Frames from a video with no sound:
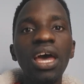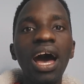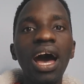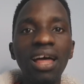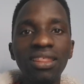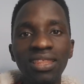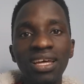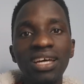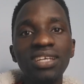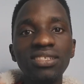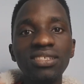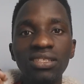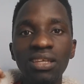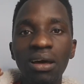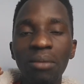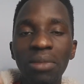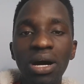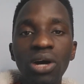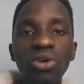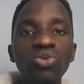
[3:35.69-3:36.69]
and that's the
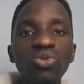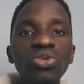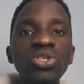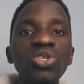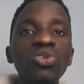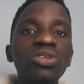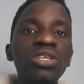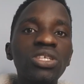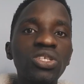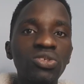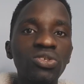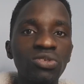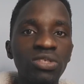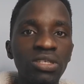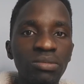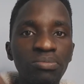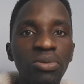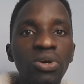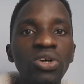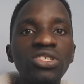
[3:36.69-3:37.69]
amount which you need to
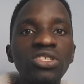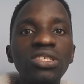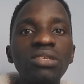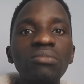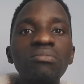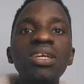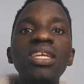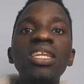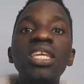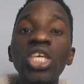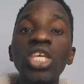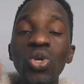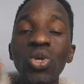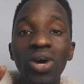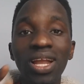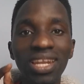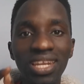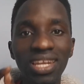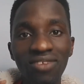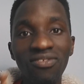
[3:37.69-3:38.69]
deposit, meaning
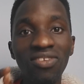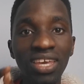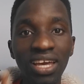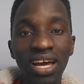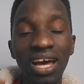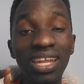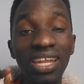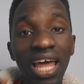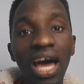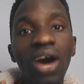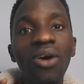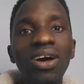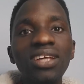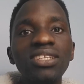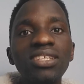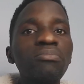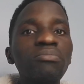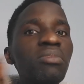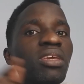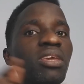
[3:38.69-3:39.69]
your living
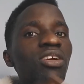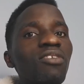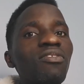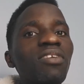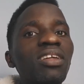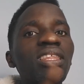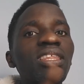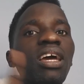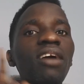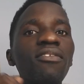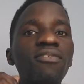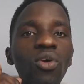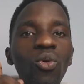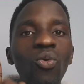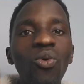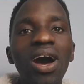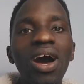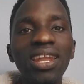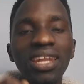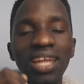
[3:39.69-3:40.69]
allowance being over there for
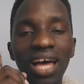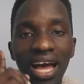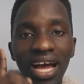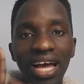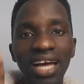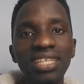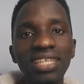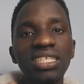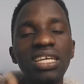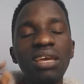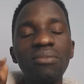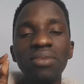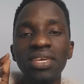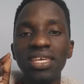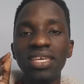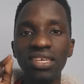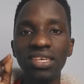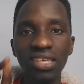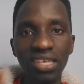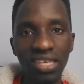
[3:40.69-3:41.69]
1
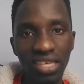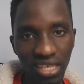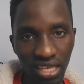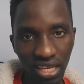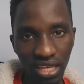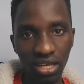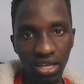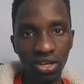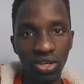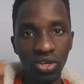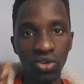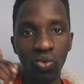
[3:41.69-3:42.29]
academic year.